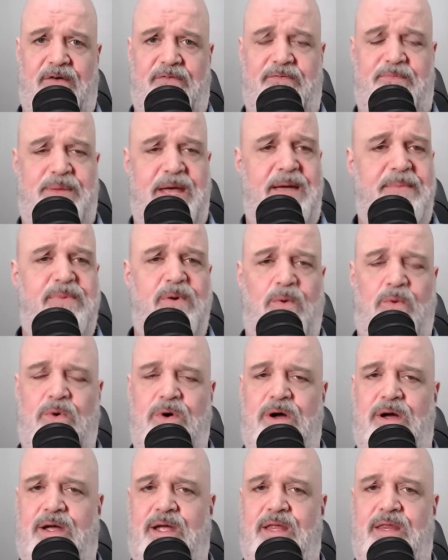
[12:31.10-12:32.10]

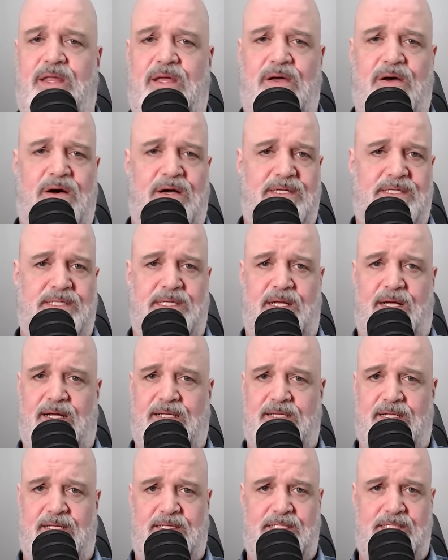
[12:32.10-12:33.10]
paperwork and the
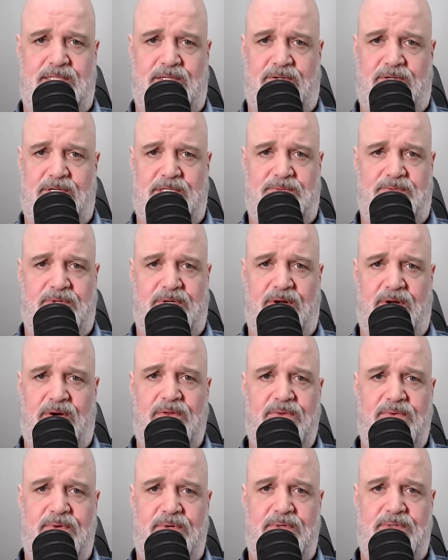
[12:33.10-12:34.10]
onslaught that these lawyers will go
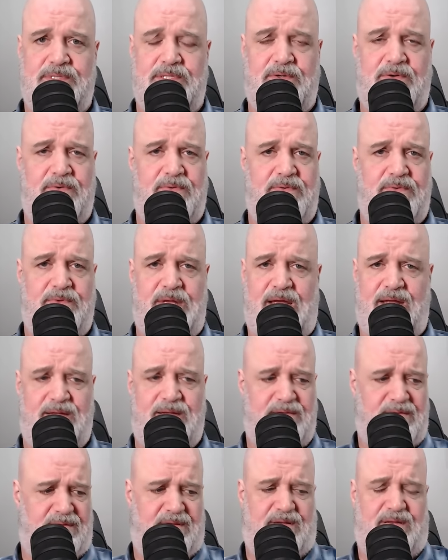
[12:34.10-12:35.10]
through. So,
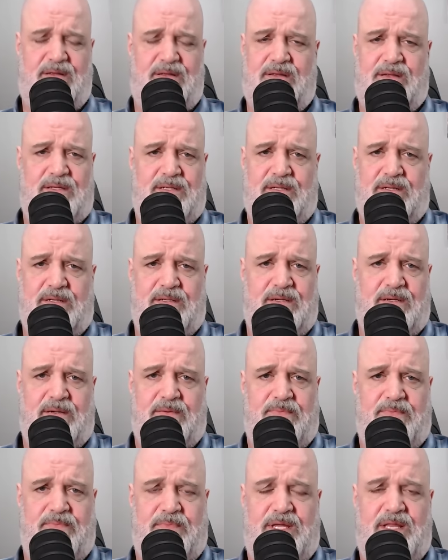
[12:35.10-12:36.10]
and
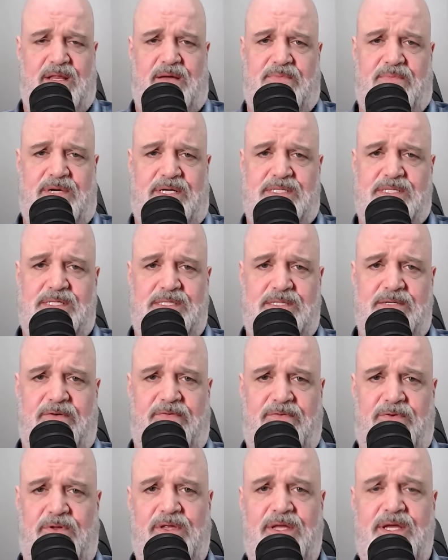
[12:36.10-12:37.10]
Elon Musk is no
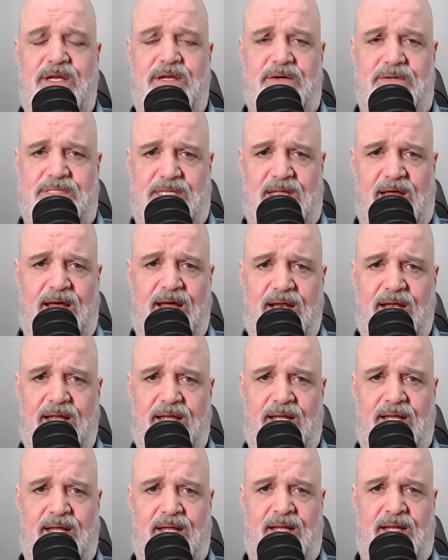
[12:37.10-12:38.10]
fool. He knows that.
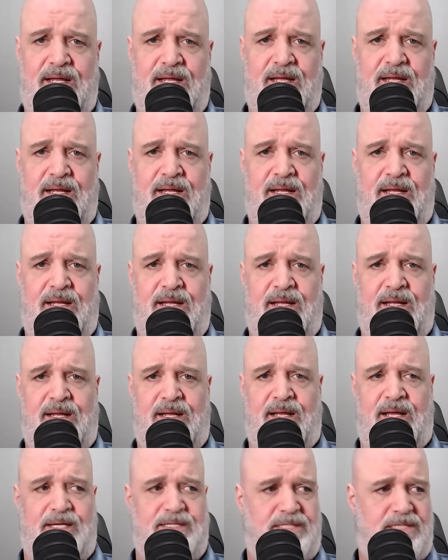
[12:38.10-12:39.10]

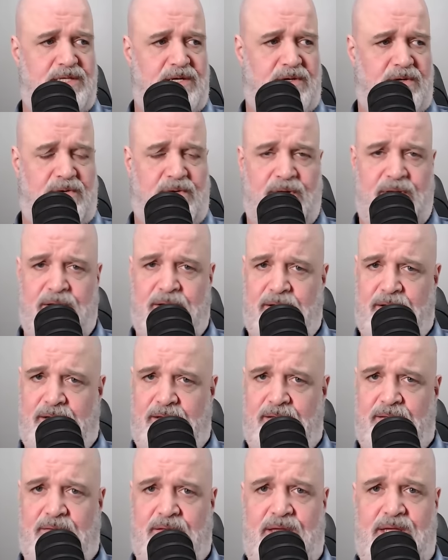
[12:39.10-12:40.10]
And so
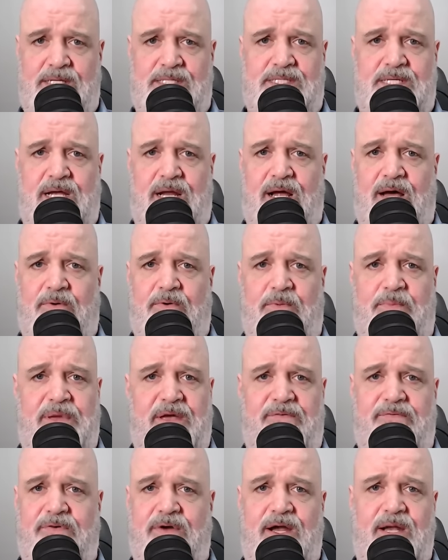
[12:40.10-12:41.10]
he said, I will
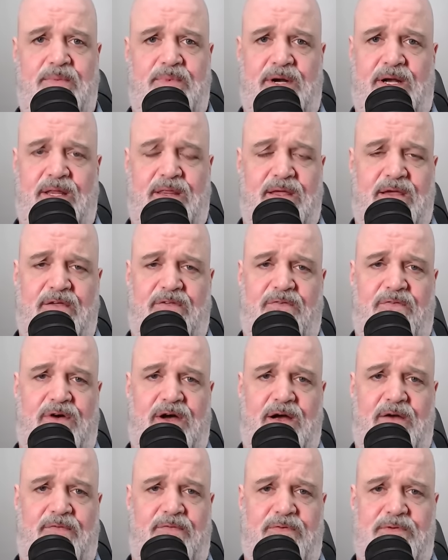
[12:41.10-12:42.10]
pay for anybody that gets
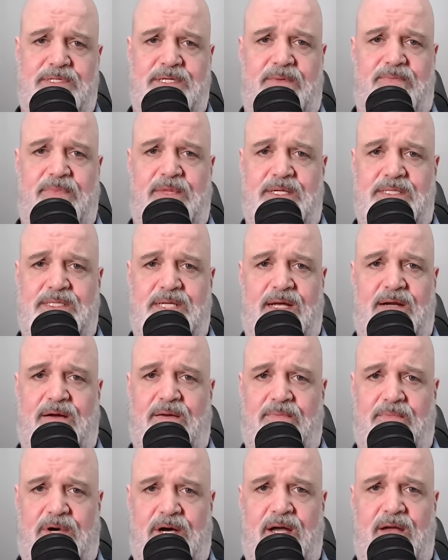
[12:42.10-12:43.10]
fired for something they said
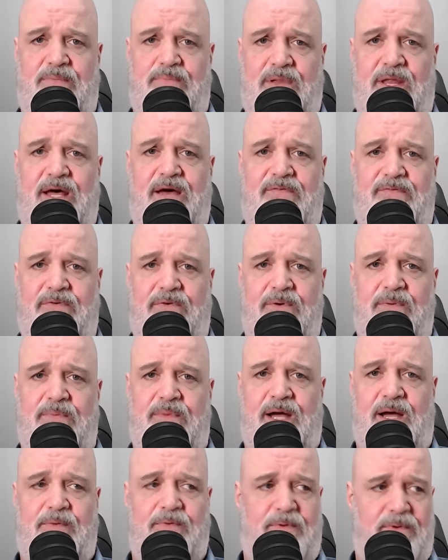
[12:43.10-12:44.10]
on my platform.
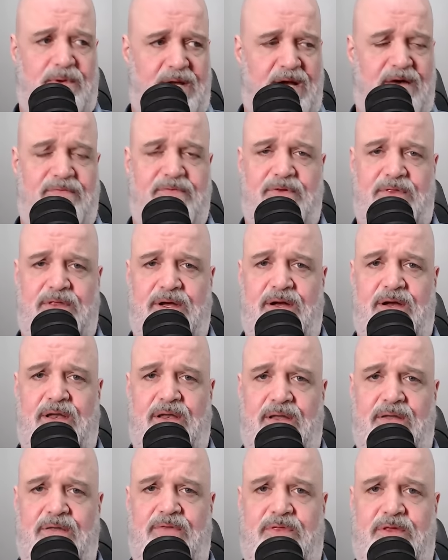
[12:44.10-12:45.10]
I will cover
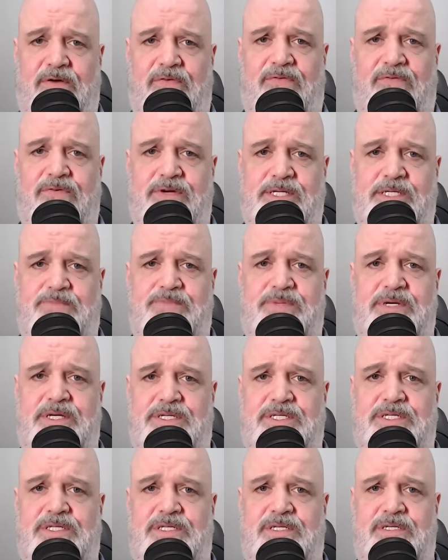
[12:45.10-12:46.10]
their free
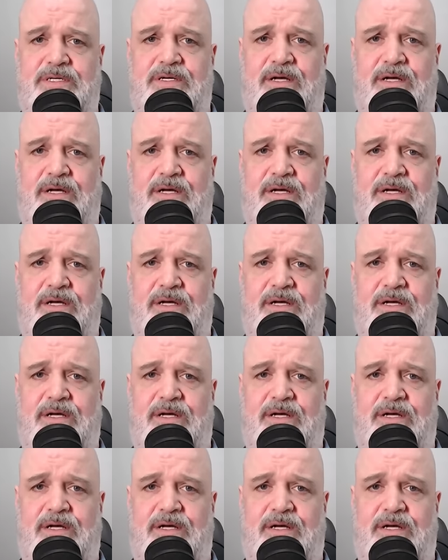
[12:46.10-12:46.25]
speech